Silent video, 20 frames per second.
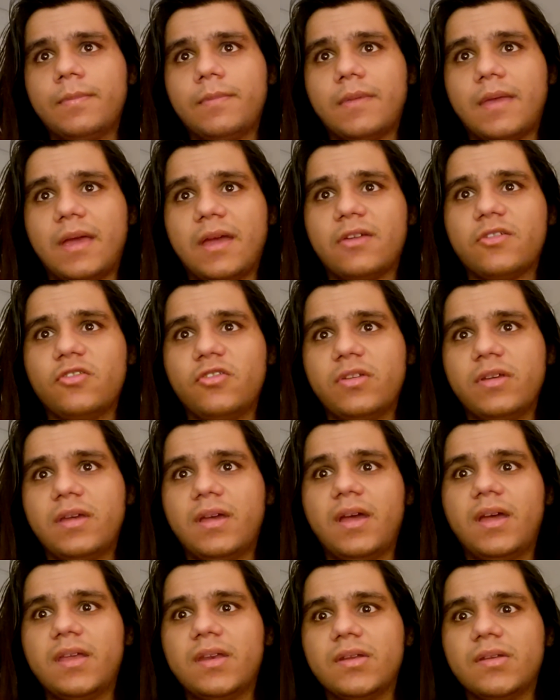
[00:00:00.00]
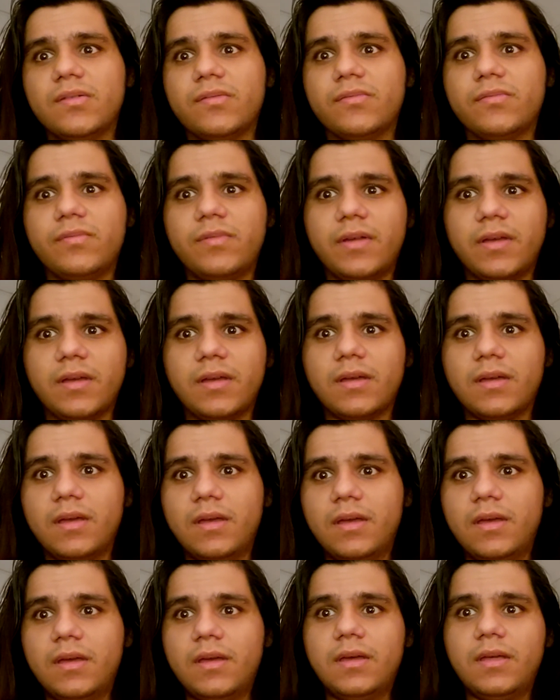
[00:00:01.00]
actually kind of like
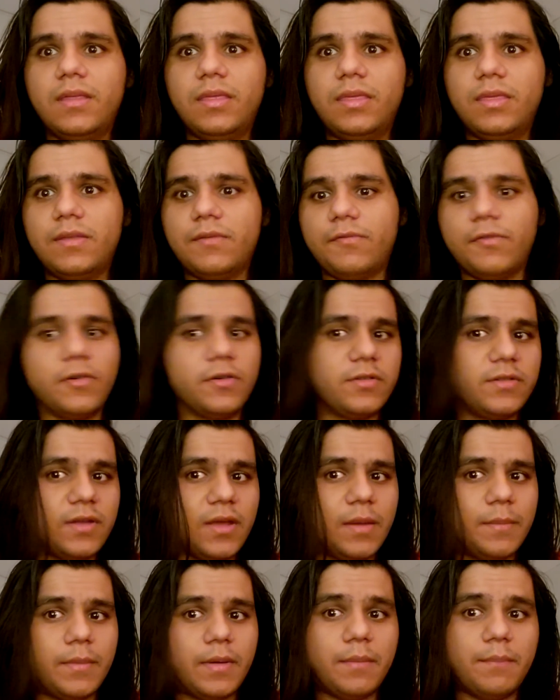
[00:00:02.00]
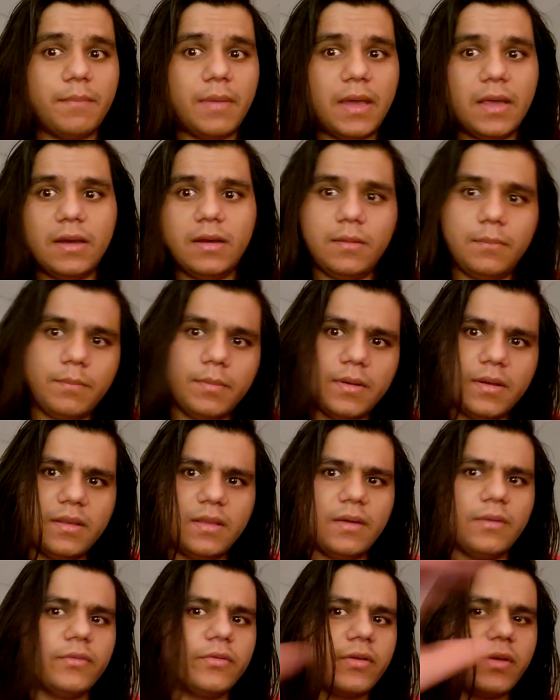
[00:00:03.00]
the first time I made it, but
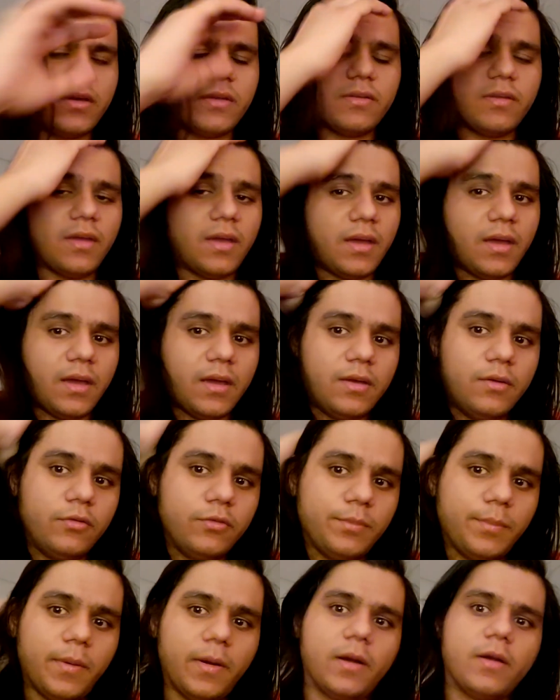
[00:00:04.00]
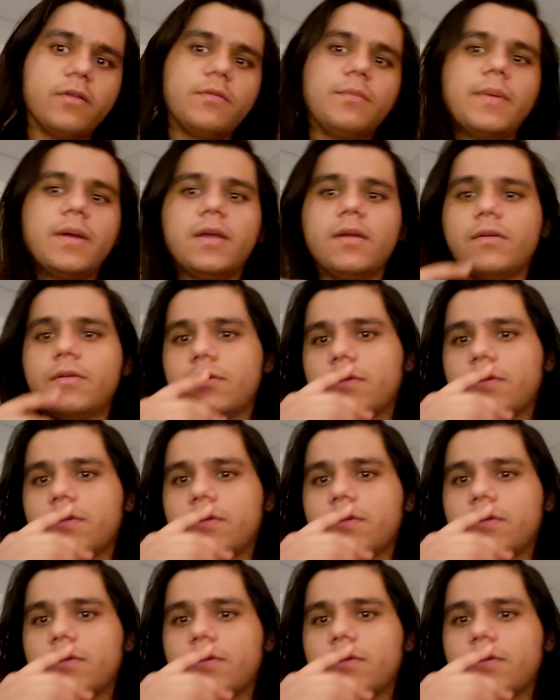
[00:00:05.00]
that was cuz it was part of my